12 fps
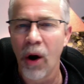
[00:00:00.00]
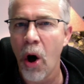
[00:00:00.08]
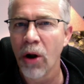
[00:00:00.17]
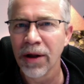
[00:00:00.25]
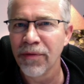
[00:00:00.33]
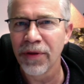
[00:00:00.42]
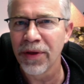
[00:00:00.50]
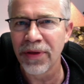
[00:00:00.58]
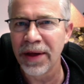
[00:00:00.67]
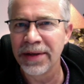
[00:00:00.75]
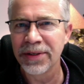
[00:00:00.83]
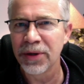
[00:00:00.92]
All of the
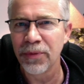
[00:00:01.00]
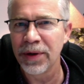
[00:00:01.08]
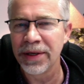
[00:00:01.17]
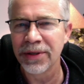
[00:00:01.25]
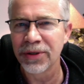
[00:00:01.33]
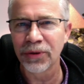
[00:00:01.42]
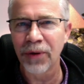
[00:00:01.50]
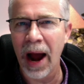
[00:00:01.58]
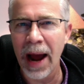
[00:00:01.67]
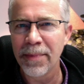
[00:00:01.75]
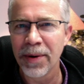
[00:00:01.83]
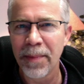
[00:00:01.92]
things that we
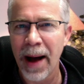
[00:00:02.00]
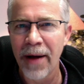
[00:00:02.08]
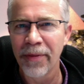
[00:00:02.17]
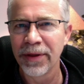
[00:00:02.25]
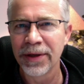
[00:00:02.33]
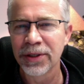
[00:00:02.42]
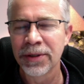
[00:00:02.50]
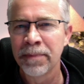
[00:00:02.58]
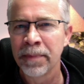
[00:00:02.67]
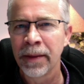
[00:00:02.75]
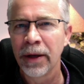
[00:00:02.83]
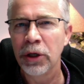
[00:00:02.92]
describe about this,
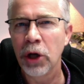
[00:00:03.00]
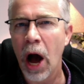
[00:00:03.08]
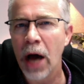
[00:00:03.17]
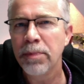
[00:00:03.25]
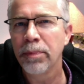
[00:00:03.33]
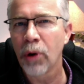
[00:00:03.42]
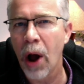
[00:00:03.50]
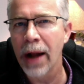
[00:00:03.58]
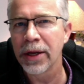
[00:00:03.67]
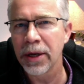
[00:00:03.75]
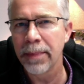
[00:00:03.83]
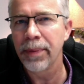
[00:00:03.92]
God
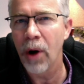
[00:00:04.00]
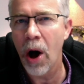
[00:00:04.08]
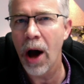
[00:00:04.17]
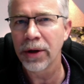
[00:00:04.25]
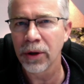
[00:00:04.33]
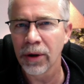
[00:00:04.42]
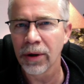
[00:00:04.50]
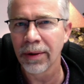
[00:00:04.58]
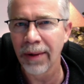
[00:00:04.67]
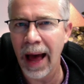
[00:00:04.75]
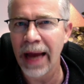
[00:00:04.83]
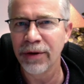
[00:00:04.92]
brought it upon her
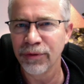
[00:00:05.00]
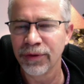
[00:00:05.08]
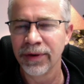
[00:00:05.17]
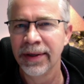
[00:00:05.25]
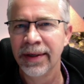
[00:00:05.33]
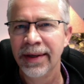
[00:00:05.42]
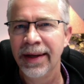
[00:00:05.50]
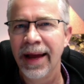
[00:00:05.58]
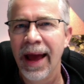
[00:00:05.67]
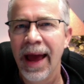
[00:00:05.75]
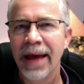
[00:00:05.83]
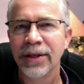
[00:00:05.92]
life,
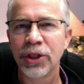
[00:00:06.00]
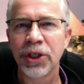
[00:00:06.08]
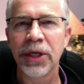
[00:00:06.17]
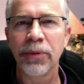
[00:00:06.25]
and she